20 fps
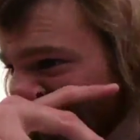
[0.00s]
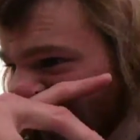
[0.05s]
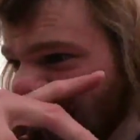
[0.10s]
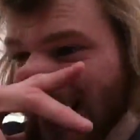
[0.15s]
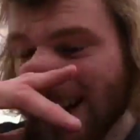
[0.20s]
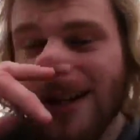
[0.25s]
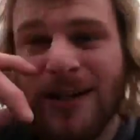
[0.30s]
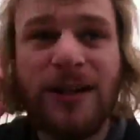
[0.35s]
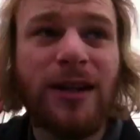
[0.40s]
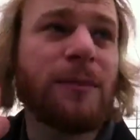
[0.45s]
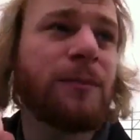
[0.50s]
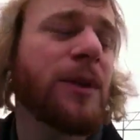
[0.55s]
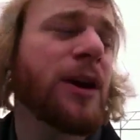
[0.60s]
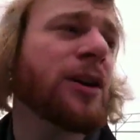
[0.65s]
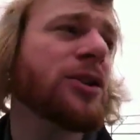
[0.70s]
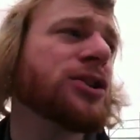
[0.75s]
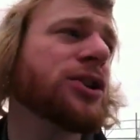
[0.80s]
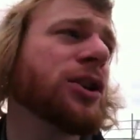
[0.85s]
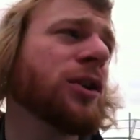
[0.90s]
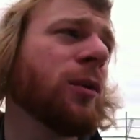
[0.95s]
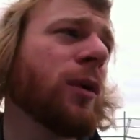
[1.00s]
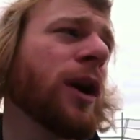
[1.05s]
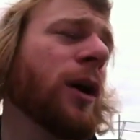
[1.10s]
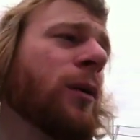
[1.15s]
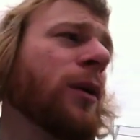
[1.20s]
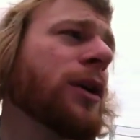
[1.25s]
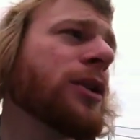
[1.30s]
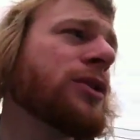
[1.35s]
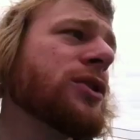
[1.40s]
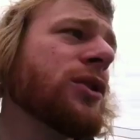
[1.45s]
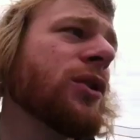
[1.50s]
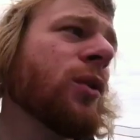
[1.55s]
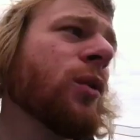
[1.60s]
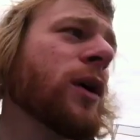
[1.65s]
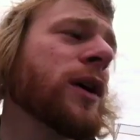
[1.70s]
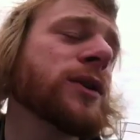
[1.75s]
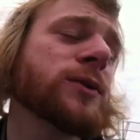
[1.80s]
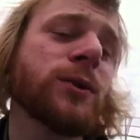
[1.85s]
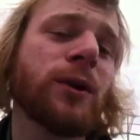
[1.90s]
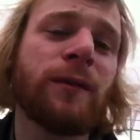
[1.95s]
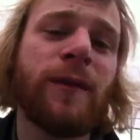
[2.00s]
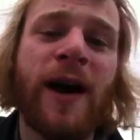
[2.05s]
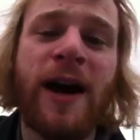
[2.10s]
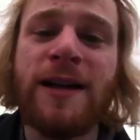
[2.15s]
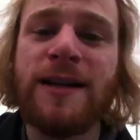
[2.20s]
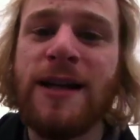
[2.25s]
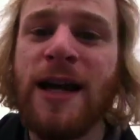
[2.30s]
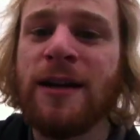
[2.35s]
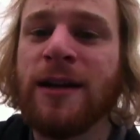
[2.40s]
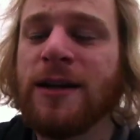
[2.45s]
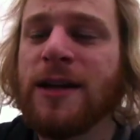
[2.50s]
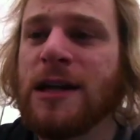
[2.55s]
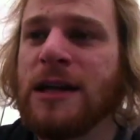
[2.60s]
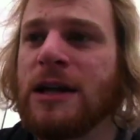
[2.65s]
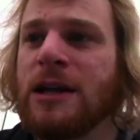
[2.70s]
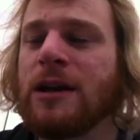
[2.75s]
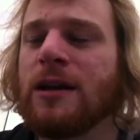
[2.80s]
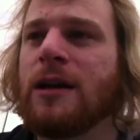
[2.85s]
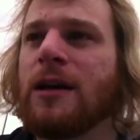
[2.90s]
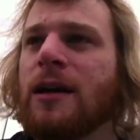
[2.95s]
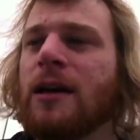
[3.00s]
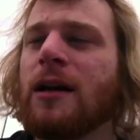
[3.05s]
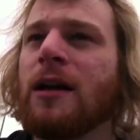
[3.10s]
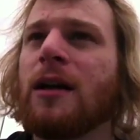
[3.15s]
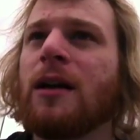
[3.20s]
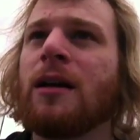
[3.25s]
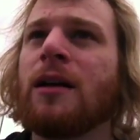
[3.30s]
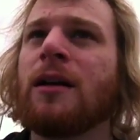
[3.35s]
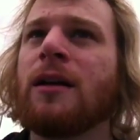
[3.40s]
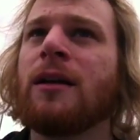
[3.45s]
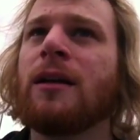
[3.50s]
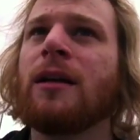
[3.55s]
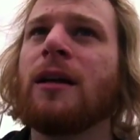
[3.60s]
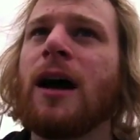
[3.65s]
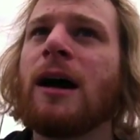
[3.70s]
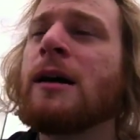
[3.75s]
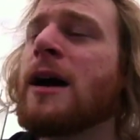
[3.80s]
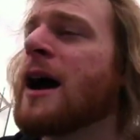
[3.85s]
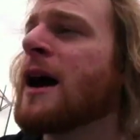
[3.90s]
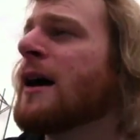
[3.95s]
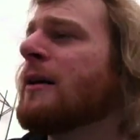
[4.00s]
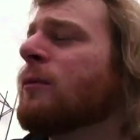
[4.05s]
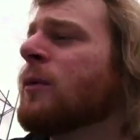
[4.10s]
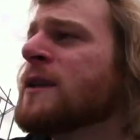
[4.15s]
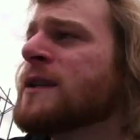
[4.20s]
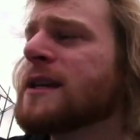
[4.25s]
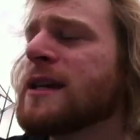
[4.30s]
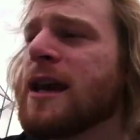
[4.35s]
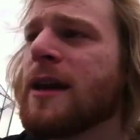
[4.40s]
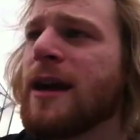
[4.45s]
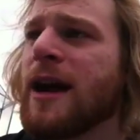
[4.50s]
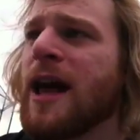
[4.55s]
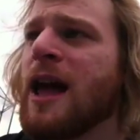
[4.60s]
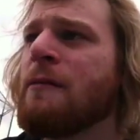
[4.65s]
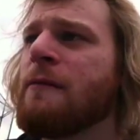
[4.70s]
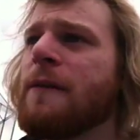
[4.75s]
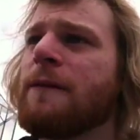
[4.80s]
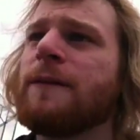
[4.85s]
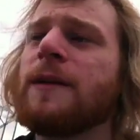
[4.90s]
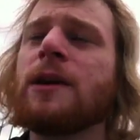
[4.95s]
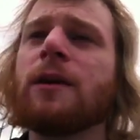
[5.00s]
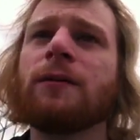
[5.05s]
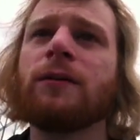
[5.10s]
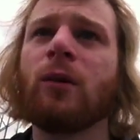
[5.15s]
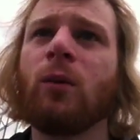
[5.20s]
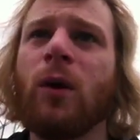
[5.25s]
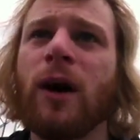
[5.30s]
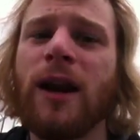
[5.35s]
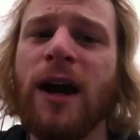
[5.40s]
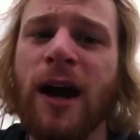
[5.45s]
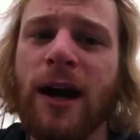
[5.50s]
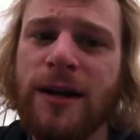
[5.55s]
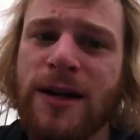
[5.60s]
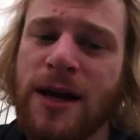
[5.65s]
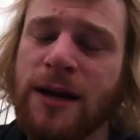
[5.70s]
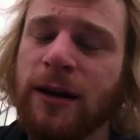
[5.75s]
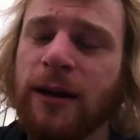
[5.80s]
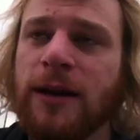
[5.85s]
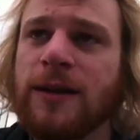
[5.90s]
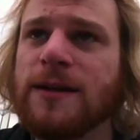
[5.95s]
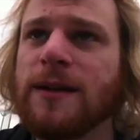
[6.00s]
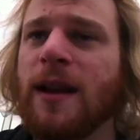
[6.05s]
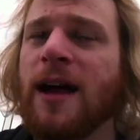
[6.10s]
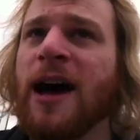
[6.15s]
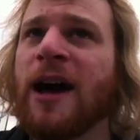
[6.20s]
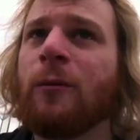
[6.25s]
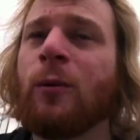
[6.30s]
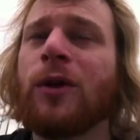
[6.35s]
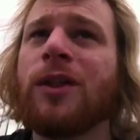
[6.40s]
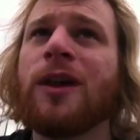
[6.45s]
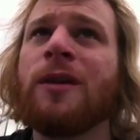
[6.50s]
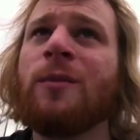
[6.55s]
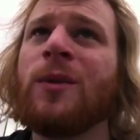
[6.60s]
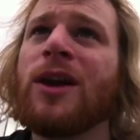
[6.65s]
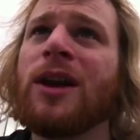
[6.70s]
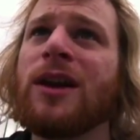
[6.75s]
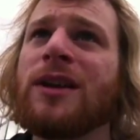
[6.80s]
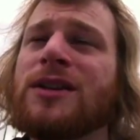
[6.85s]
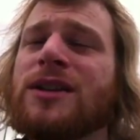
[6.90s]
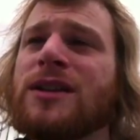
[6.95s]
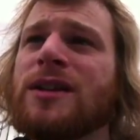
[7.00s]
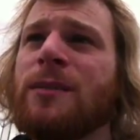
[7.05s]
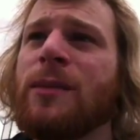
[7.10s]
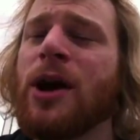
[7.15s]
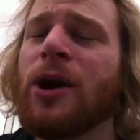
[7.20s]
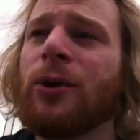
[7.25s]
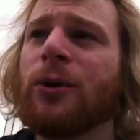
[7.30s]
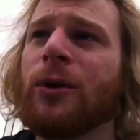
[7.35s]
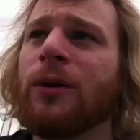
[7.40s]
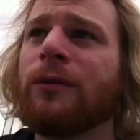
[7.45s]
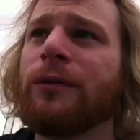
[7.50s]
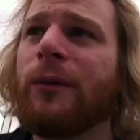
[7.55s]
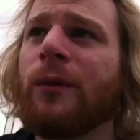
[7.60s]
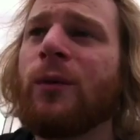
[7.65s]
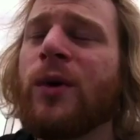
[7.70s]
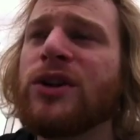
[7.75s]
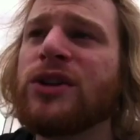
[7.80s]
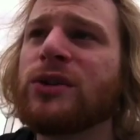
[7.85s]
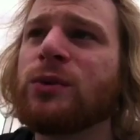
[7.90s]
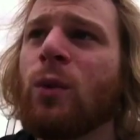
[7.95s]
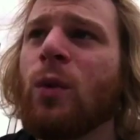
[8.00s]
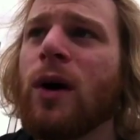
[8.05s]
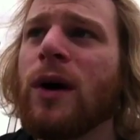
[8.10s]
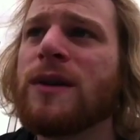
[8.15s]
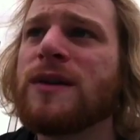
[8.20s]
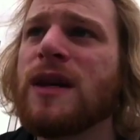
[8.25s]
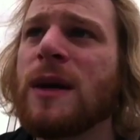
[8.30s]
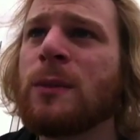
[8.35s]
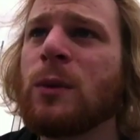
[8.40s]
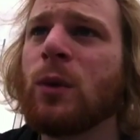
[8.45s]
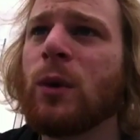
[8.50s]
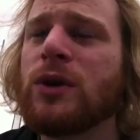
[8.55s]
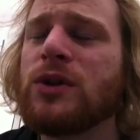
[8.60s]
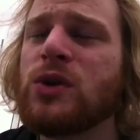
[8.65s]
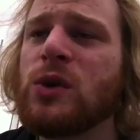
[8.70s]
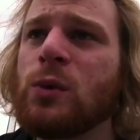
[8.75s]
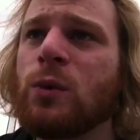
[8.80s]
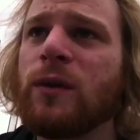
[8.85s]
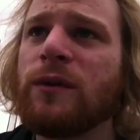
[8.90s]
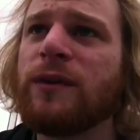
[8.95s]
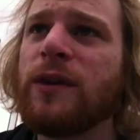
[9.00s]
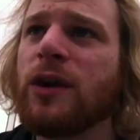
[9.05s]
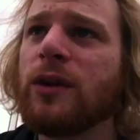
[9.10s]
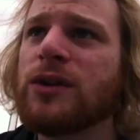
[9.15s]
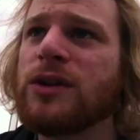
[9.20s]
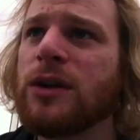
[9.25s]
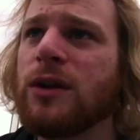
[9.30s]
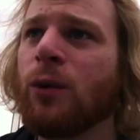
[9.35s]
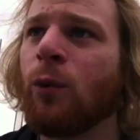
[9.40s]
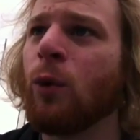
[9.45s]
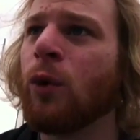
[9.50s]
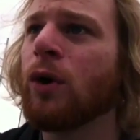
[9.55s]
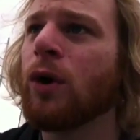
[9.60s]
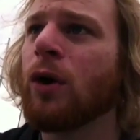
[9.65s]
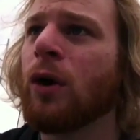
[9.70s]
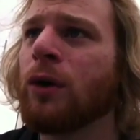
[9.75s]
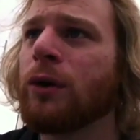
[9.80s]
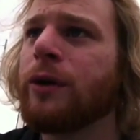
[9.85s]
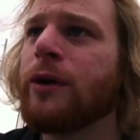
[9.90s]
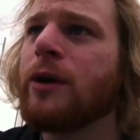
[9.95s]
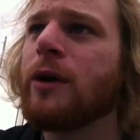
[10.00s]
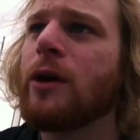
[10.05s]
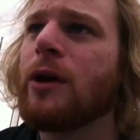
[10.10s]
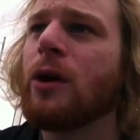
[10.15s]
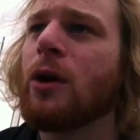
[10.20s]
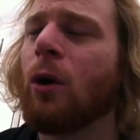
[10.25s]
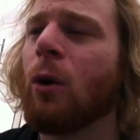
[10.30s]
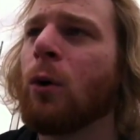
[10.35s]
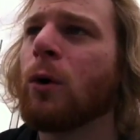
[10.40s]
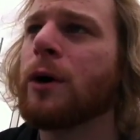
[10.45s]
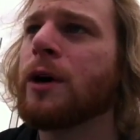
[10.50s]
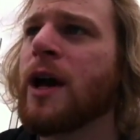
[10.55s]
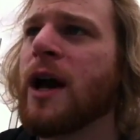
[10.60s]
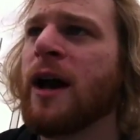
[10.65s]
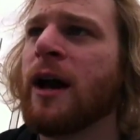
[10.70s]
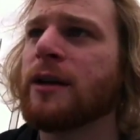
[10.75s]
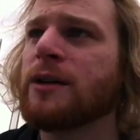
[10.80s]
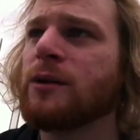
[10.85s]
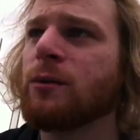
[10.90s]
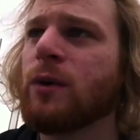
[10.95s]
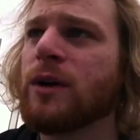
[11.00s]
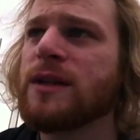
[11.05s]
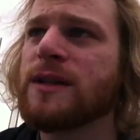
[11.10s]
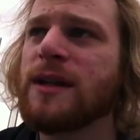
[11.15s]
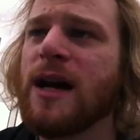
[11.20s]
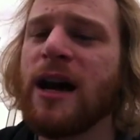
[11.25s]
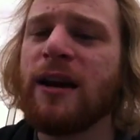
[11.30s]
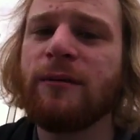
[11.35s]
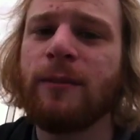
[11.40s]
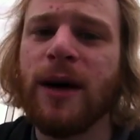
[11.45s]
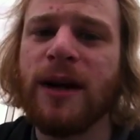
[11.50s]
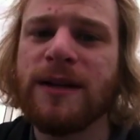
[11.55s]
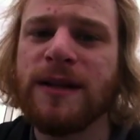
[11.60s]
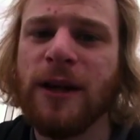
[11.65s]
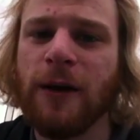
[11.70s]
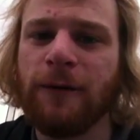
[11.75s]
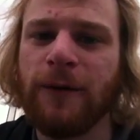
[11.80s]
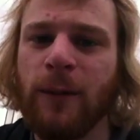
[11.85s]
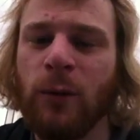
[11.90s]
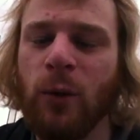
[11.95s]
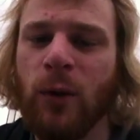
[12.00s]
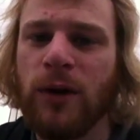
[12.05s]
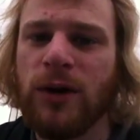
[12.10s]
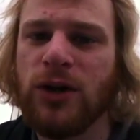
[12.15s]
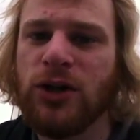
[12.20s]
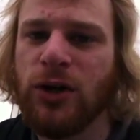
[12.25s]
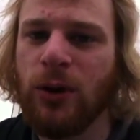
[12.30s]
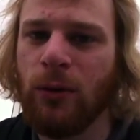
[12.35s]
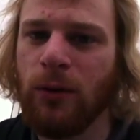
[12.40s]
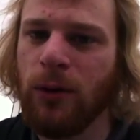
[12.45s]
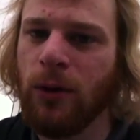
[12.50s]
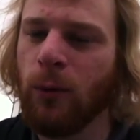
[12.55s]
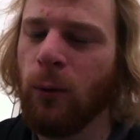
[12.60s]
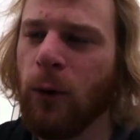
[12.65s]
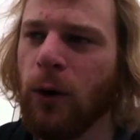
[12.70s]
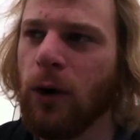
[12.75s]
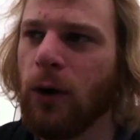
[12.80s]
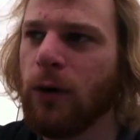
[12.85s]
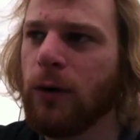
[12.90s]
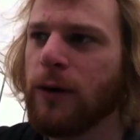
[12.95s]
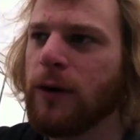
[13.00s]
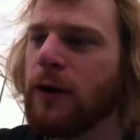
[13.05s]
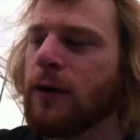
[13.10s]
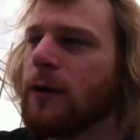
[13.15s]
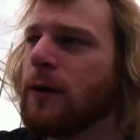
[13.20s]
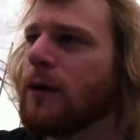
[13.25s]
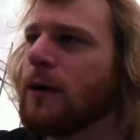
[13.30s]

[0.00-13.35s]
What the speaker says: I just am not sure what I want to do, what sort of identity. Once again, I have a feel for what identities lie within me. It's just a matter of which ones I'm going to reveal to the world or not, what side of myself I'm going to show to the world.